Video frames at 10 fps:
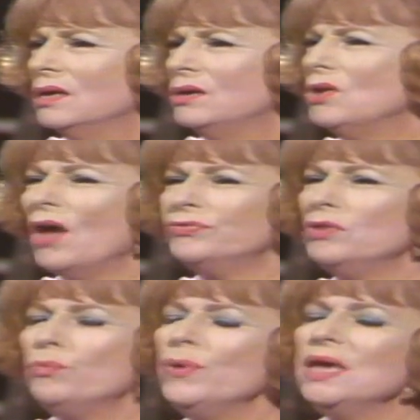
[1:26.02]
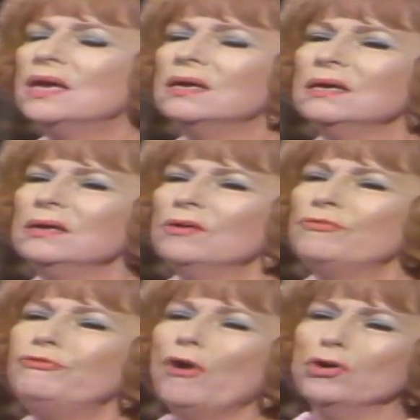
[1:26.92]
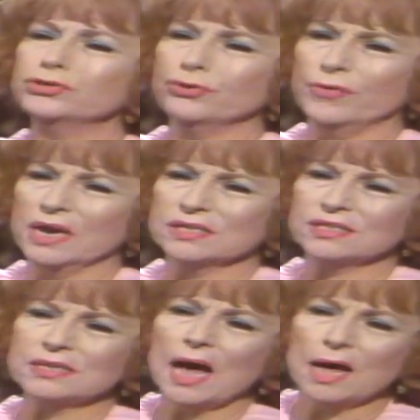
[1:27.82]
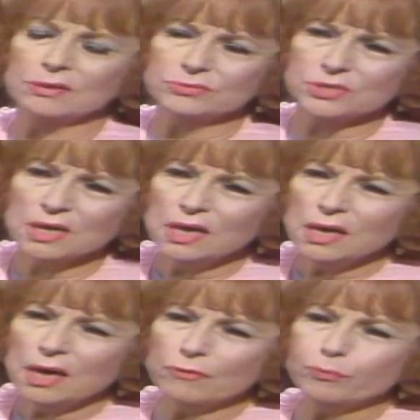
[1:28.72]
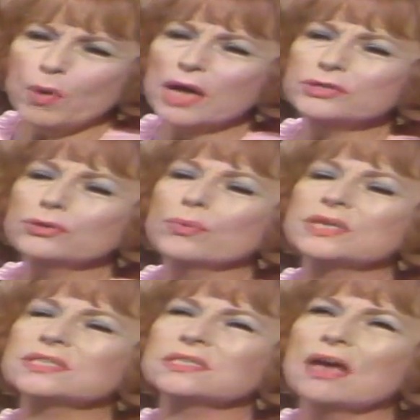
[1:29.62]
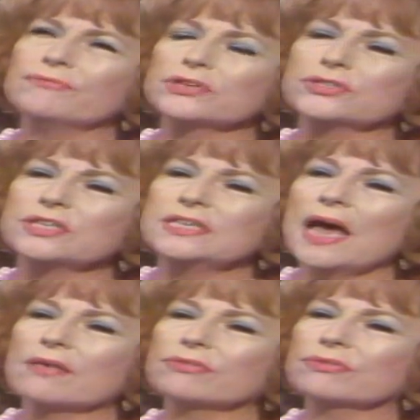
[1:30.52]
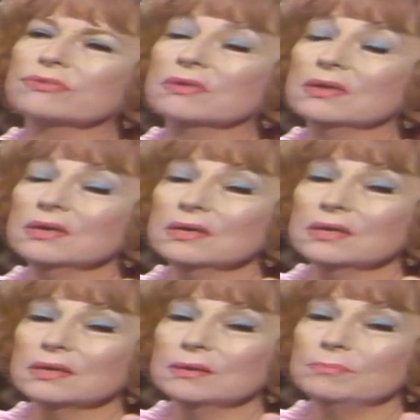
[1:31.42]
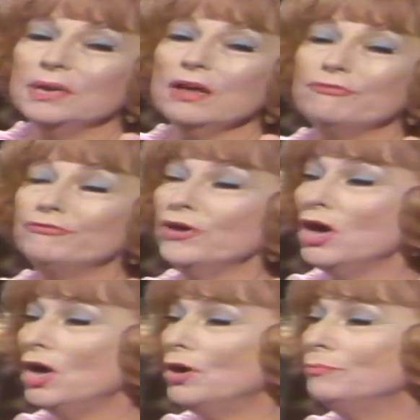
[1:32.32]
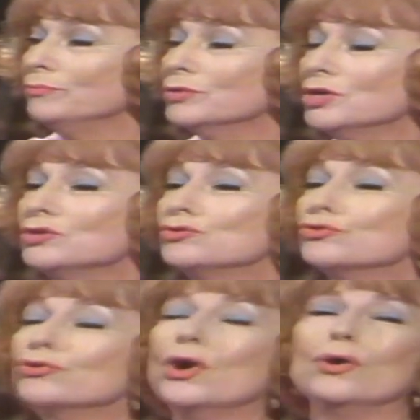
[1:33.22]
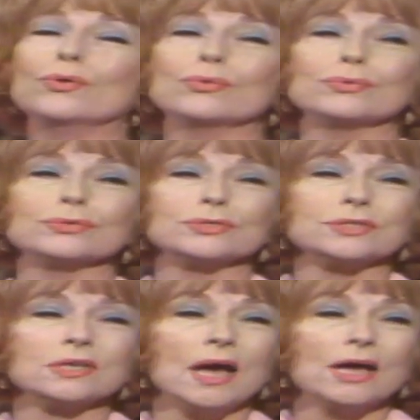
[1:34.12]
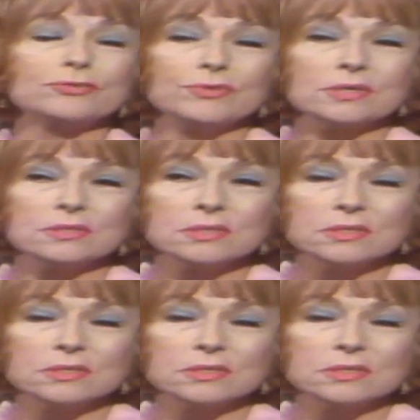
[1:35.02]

Not the weak, faltering sound of one who has suffered to death, but a firm, controlled utterance.